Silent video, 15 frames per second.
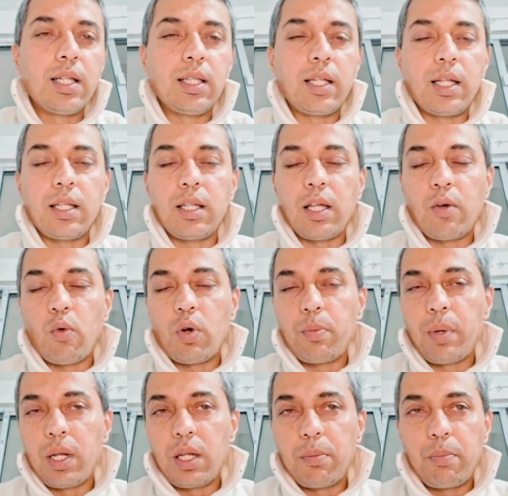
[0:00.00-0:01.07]
then there won't
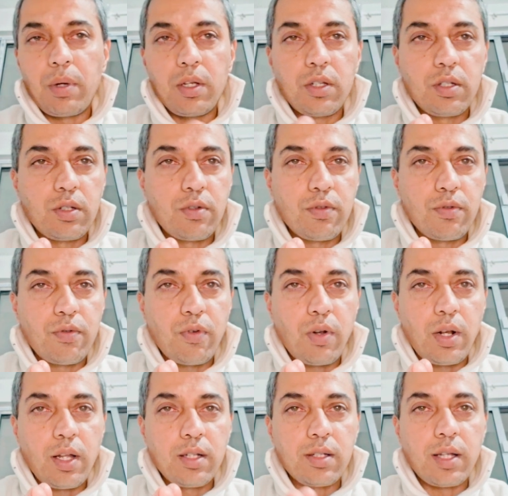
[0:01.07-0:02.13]
be any
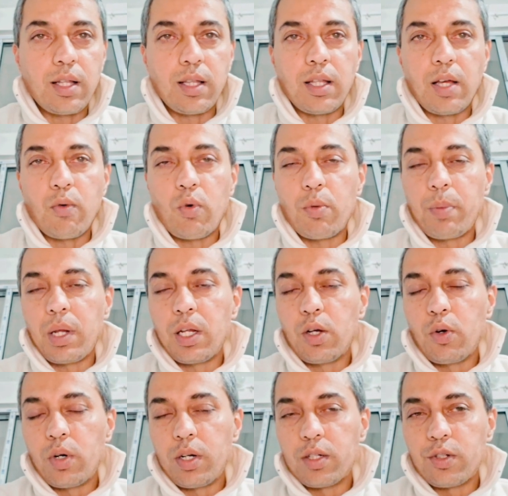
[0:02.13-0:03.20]
peacefulness and there won't be any
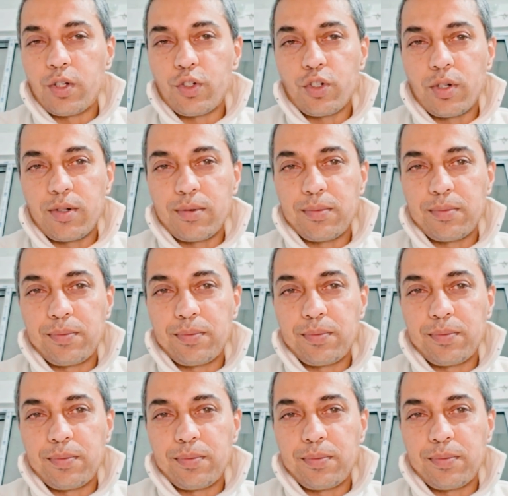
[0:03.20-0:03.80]
good decision